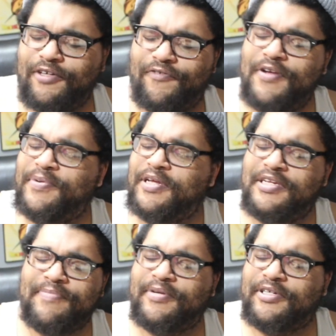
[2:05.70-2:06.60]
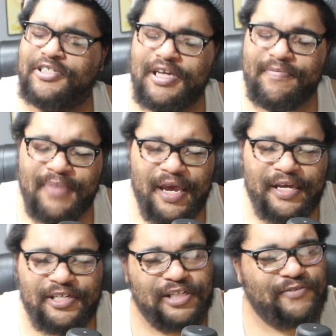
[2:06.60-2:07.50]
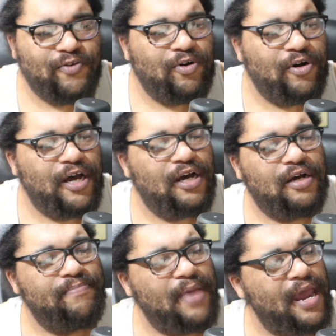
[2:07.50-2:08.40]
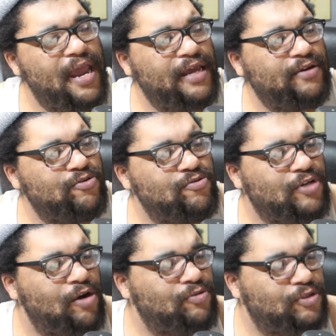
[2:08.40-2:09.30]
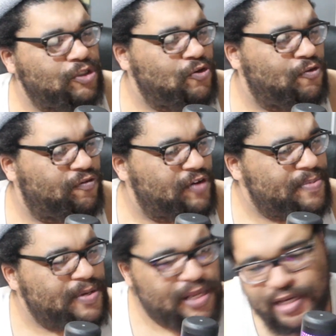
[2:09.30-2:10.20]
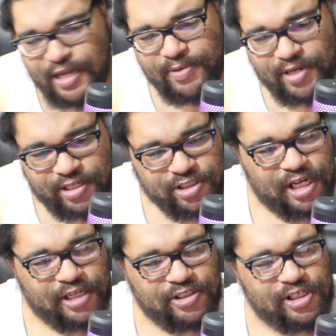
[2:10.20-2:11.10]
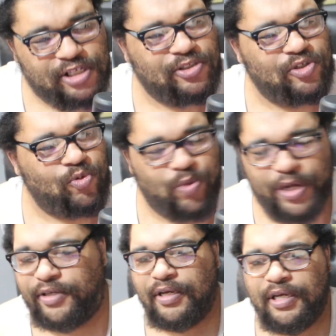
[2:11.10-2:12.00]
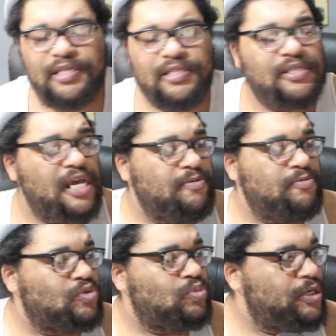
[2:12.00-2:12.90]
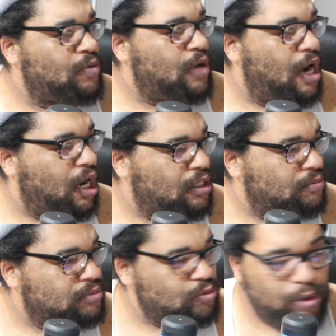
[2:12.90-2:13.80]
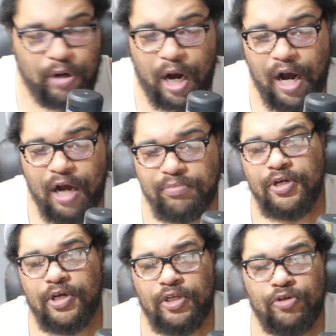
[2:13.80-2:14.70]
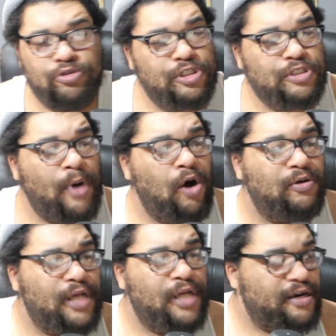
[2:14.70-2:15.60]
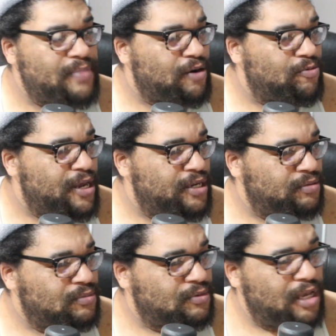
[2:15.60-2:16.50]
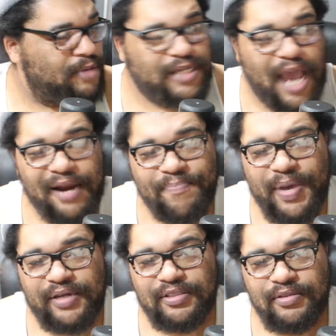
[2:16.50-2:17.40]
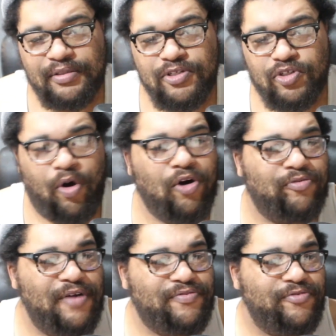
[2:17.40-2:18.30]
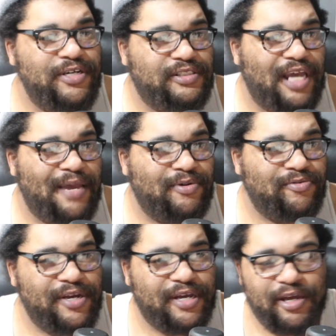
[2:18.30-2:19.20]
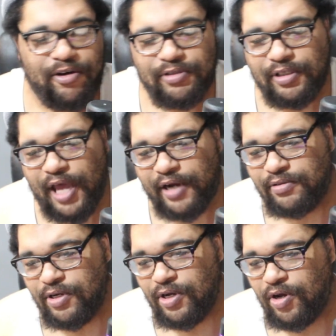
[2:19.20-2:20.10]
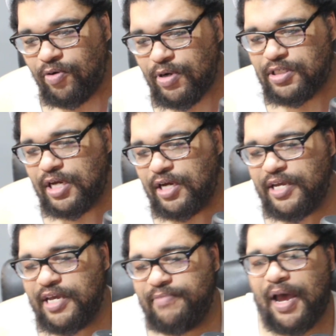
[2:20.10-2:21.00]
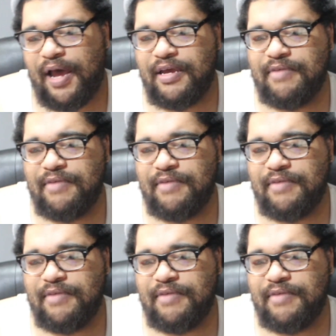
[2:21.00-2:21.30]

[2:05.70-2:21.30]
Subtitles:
flippity dippity shit, man, just for a man who don't do flippity dippity shit just to win. His name was Will Hobbs. Will Hobbs used a small ladder, by the way. It was kind of bent, so all the referees came in the ring and held the ladder, which in my